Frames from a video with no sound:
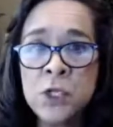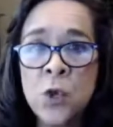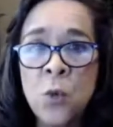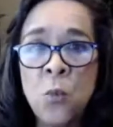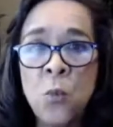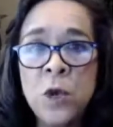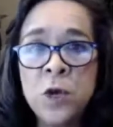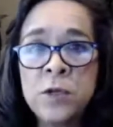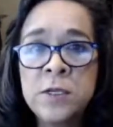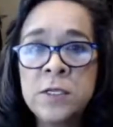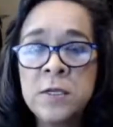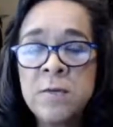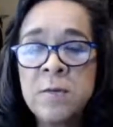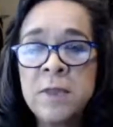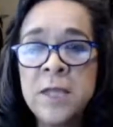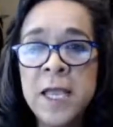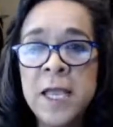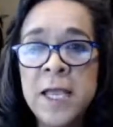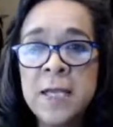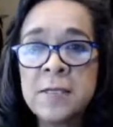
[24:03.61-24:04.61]
So what are
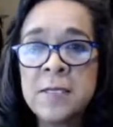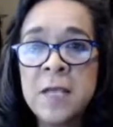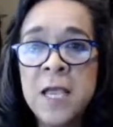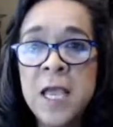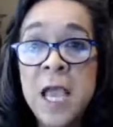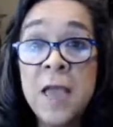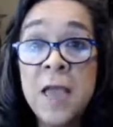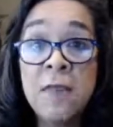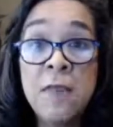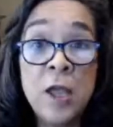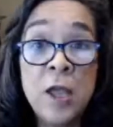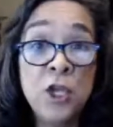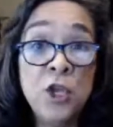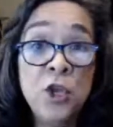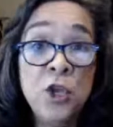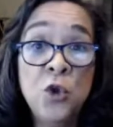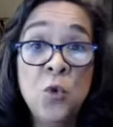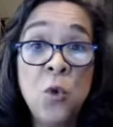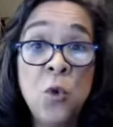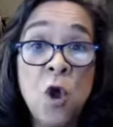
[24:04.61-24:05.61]
some things that
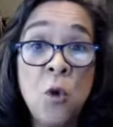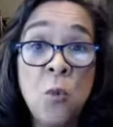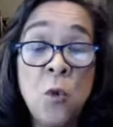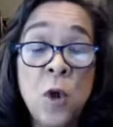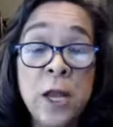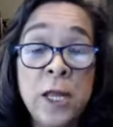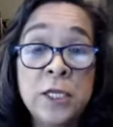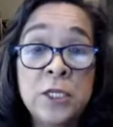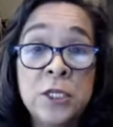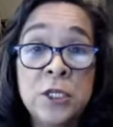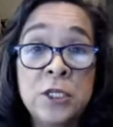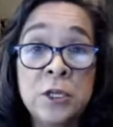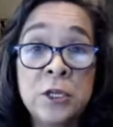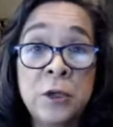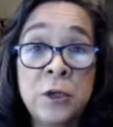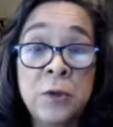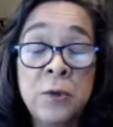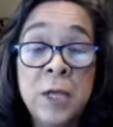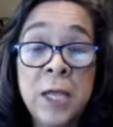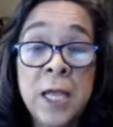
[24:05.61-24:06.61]
you are wanting to
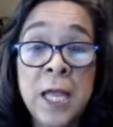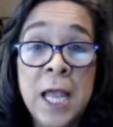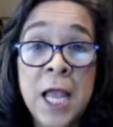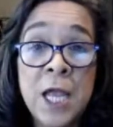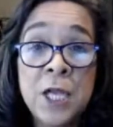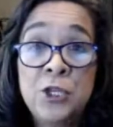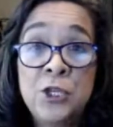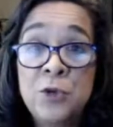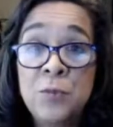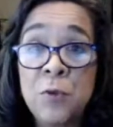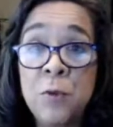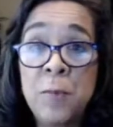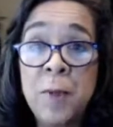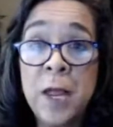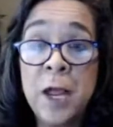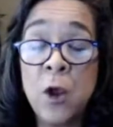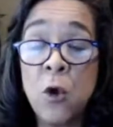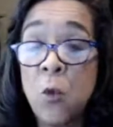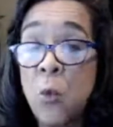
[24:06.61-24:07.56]
do to prepare?